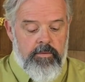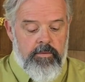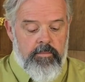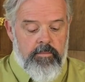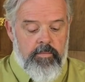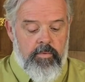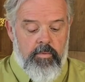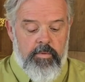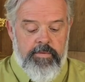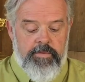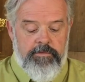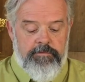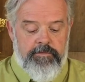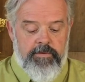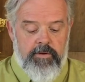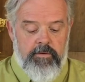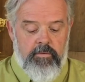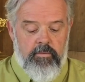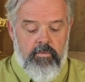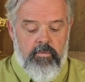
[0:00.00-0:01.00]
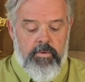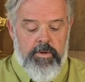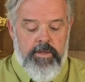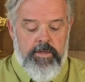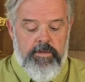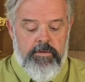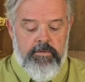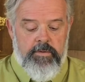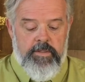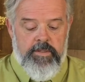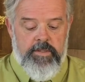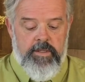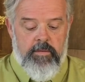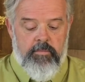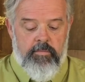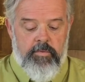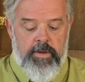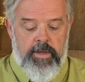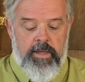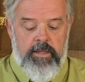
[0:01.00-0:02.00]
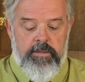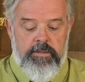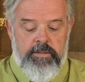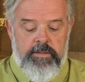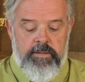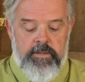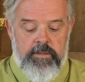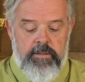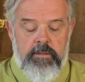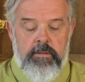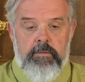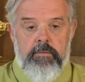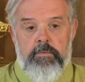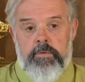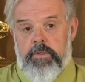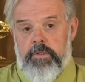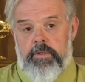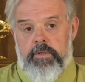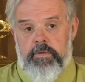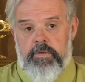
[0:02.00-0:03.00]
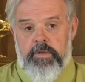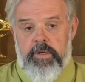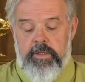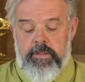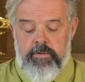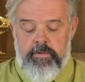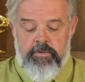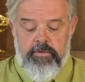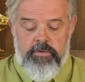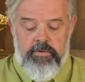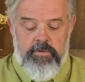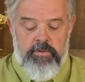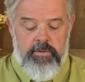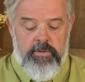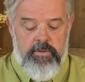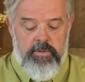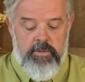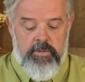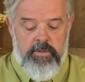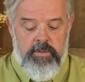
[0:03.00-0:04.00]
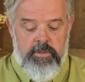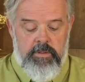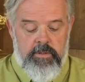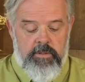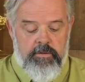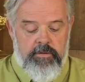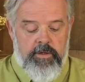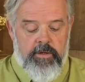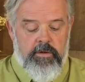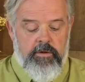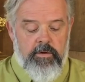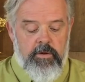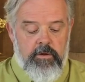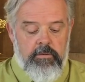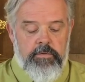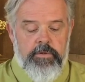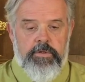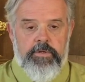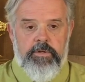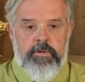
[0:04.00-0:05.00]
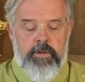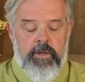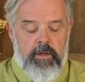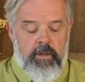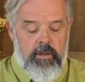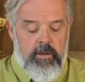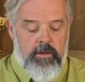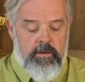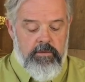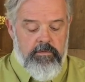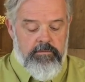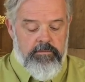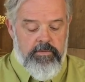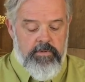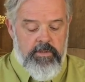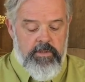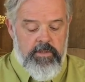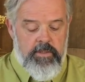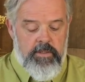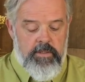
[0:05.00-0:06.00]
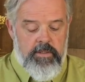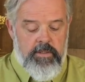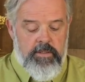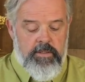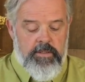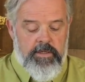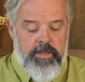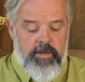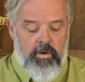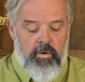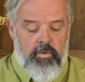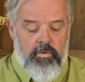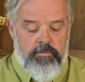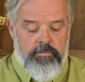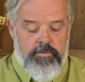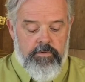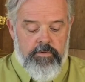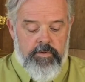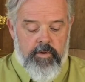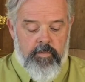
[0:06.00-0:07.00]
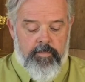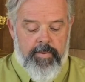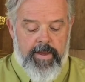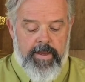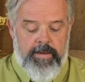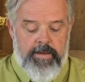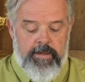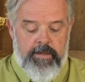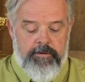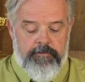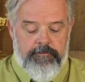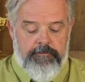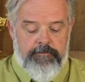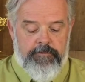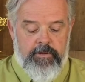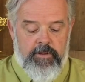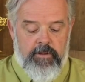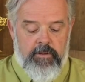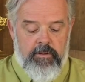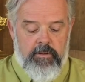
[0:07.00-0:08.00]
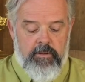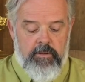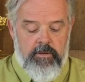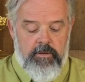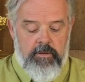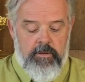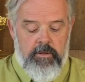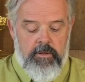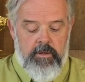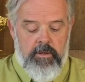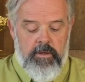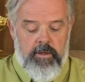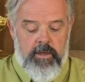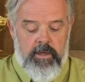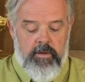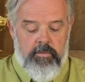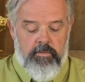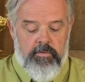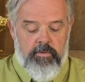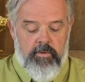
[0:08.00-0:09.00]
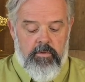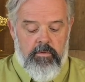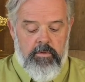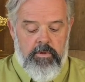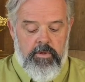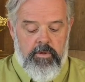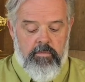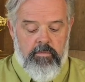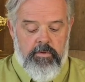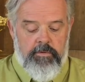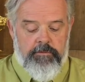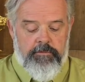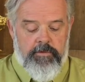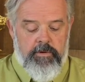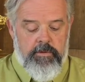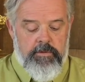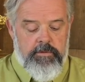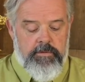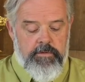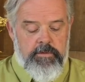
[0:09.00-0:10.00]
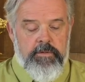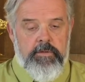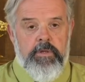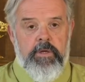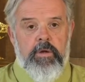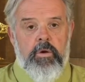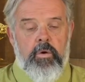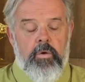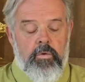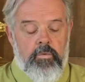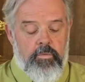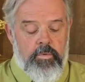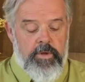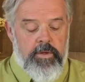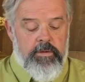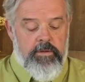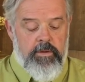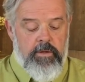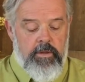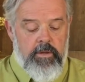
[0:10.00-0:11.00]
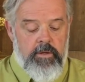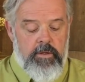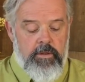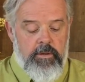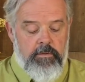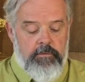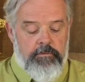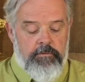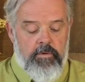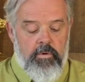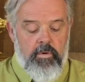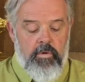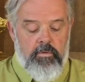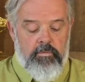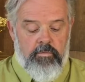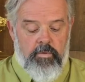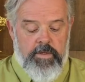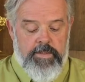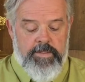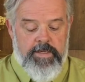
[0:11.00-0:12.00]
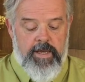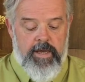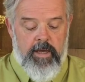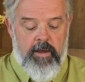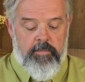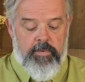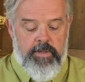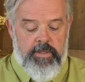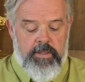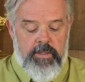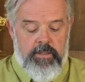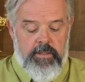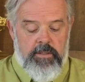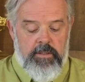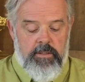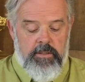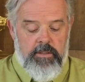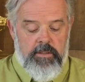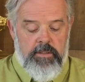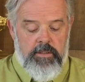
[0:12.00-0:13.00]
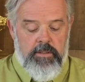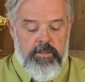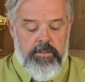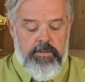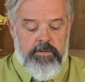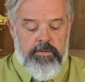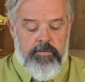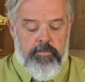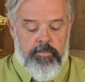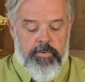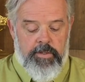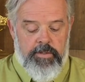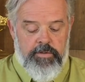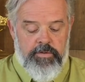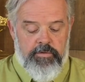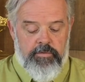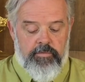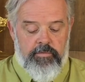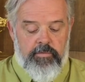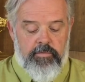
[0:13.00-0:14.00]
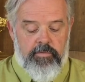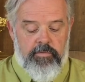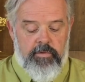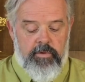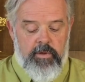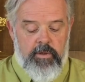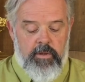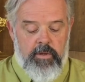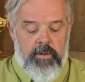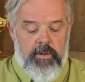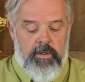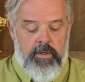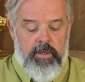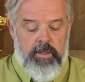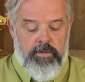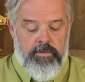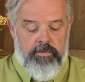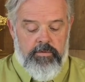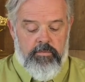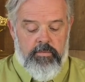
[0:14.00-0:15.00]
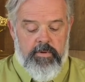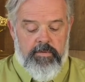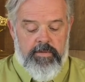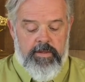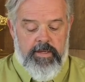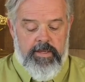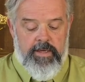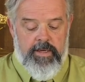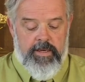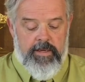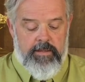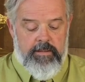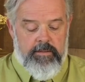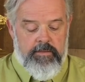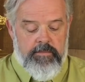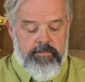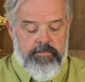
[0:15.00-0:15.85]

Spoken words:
But when they find a way to accept reality, which is change, their courage and their love take over their panic and fear, and with only one focus, they go with the flow of what's happening to the patients and do what they can.